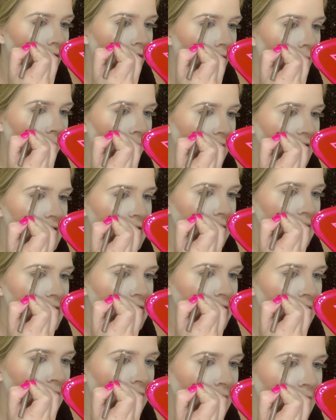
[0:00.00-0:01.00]
Alright, so
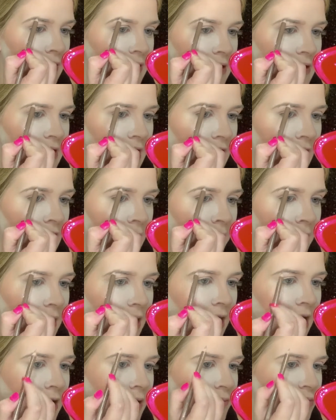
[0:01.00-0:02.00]
starting on the top,
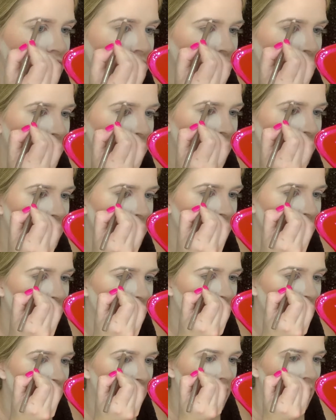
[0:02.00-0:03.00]
I am just going
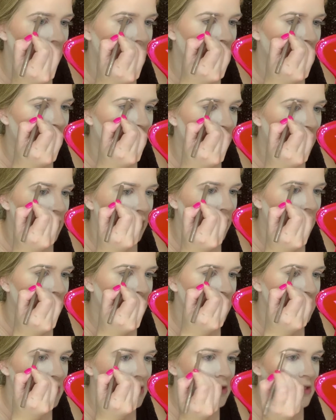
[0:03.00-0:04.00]
to, you can kind
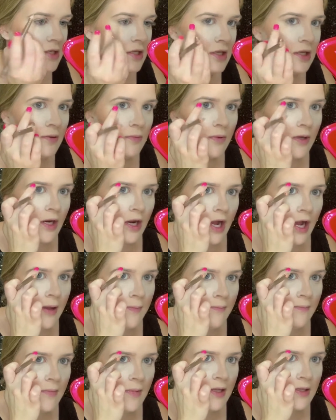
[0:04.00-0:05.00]
of see where I
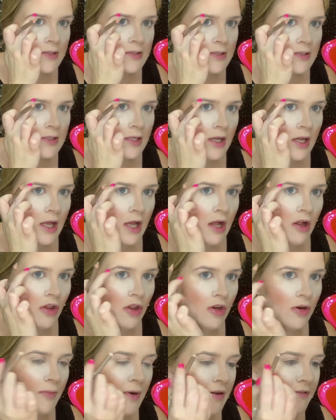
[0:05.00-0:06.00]
miss a
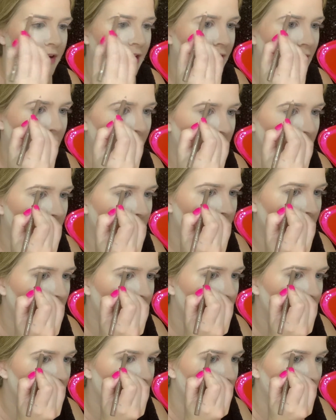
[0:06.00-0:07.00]
little bit of hair.
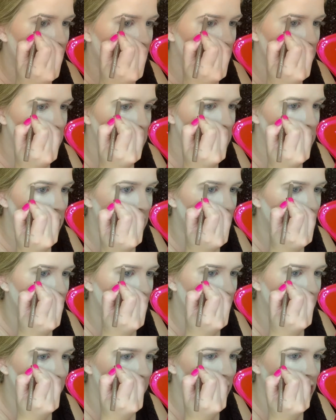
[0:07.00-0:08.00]
So
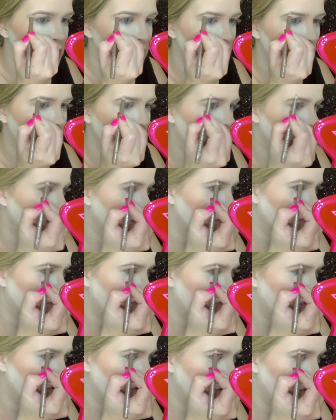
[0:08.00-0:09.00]
I am just going to
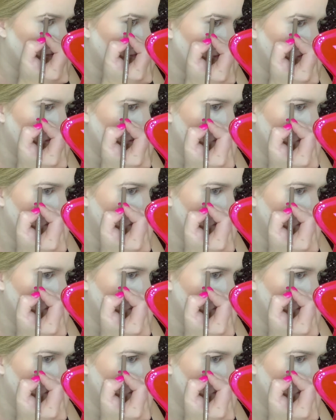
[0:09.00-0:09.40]
fill